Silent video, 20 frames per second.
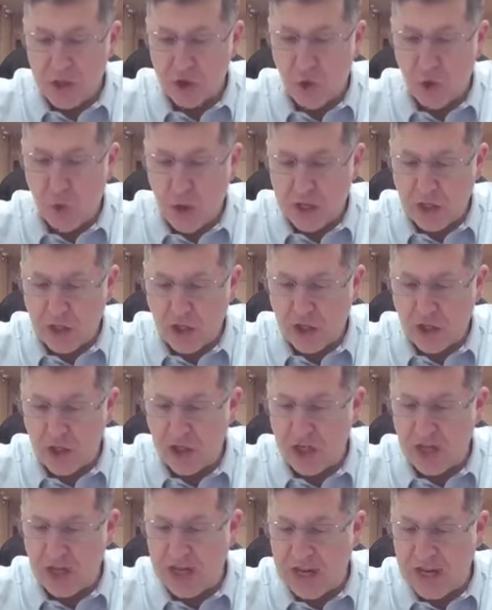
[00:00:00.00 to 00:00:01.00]

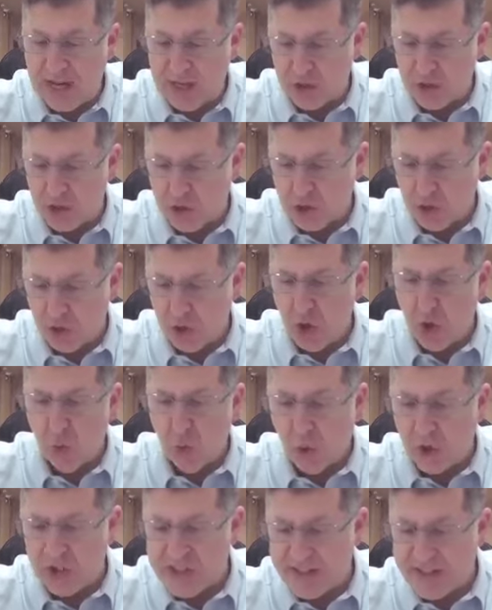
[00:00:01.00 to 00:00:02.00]
question and answer
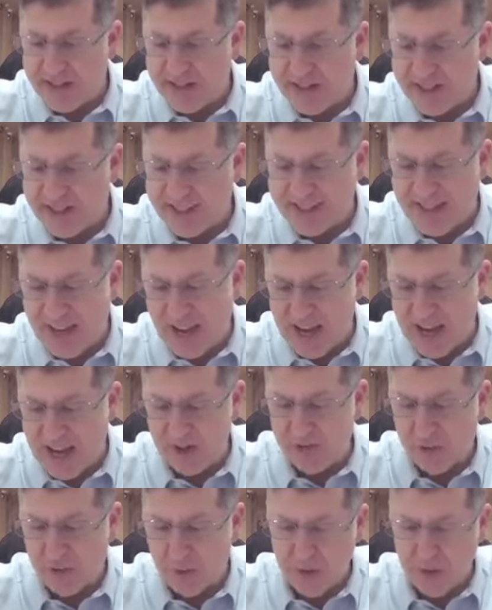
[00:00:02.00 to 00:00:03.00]
was an
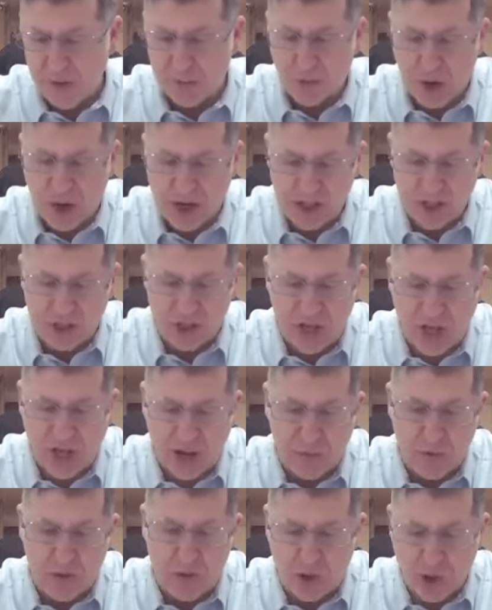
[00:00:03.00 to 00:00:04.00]
aside from the brisa,
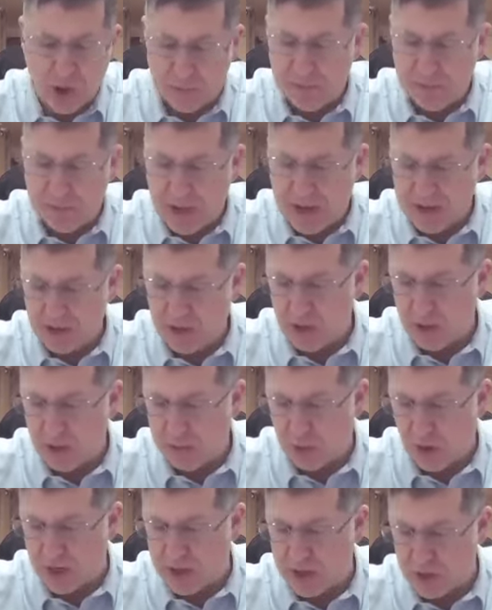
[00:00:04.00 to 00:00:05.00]
and we jump back to the
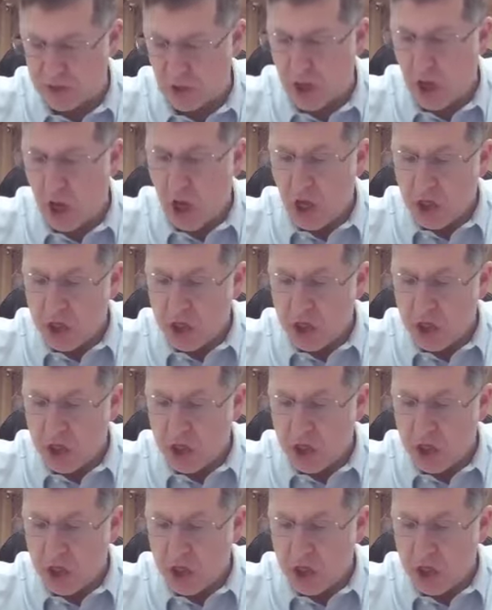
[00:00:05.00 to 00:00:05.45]
brisa.